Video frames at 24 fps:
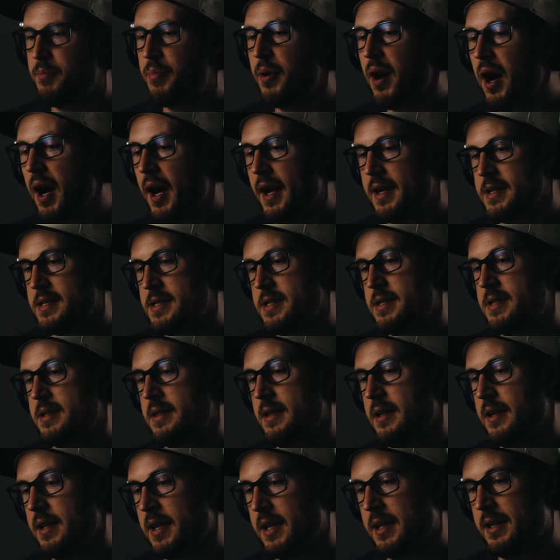But
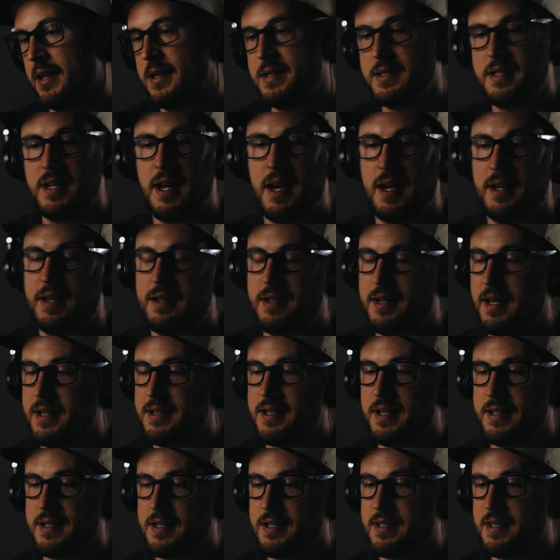again, that's not that's
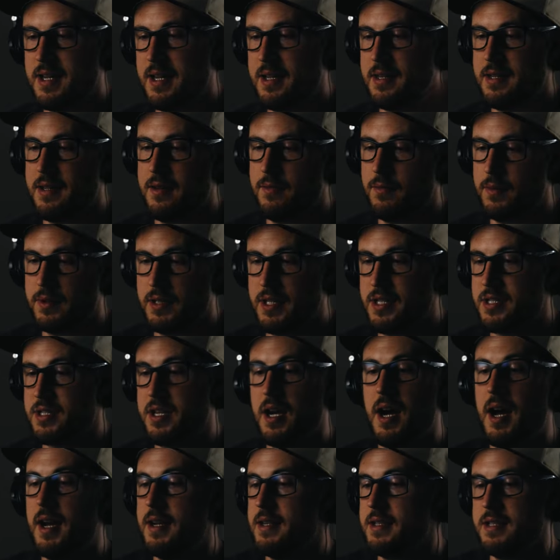not to say that Ridley
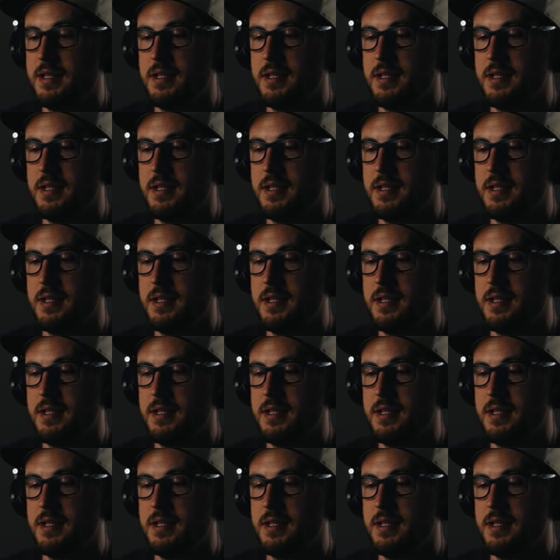Scott